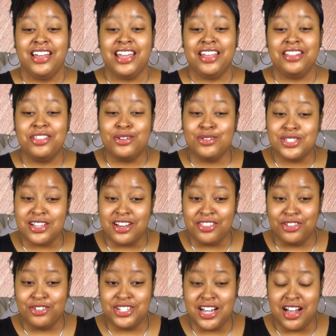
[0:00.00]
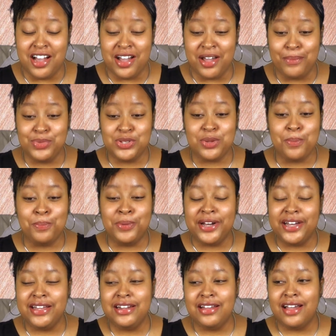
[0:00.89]
in those other times.
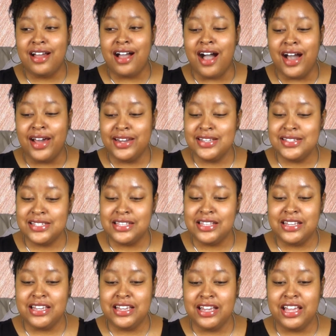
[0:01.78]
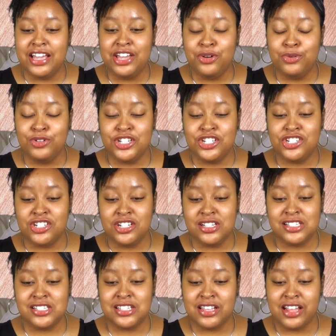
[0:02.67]
But honestly, it was
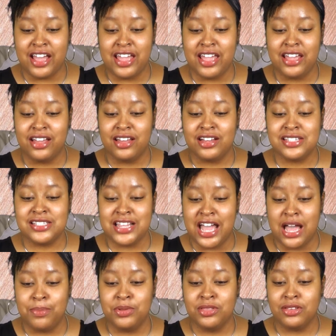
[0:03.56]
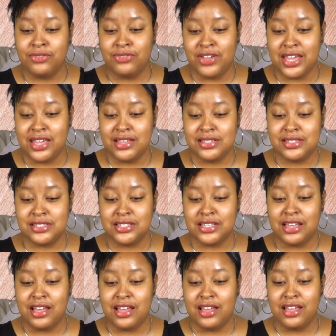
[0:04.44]
just like a slap in the
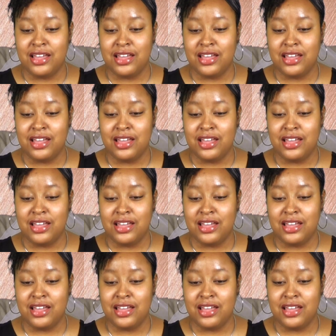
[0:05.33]
face.